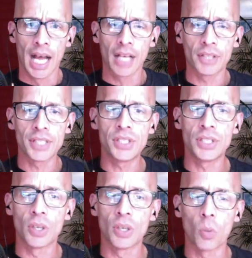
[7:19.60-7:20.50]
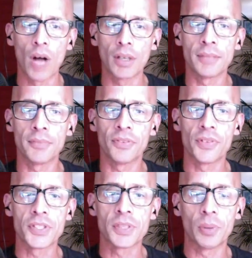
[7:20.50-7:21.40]
Christian, you're welcome for the
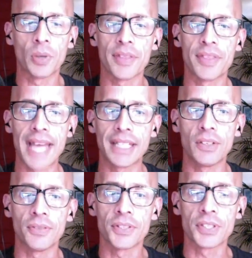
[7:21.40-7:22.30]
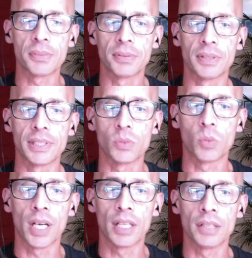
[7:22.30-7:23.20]
support. Thank you for the support as
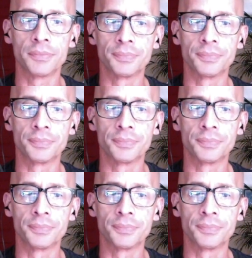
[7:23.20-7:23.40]
well.